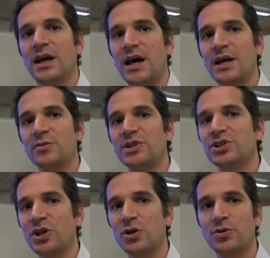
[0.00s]
How do we
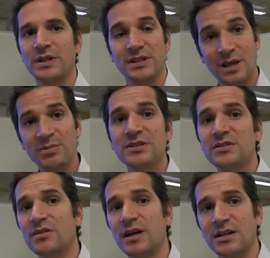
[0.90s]
show and
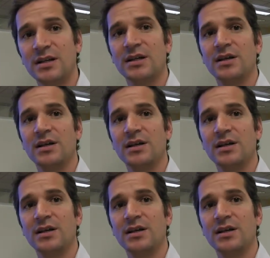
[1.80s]
demonstrate